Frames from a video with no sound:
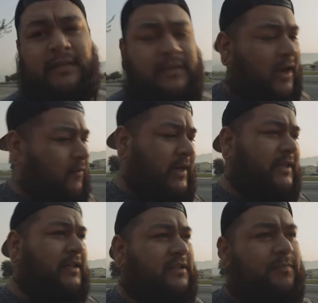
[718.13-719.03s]
It's not
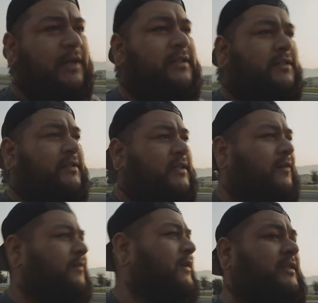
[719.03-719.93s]
weak to express
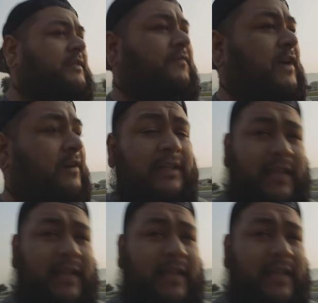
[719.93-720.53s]
yourself. It's very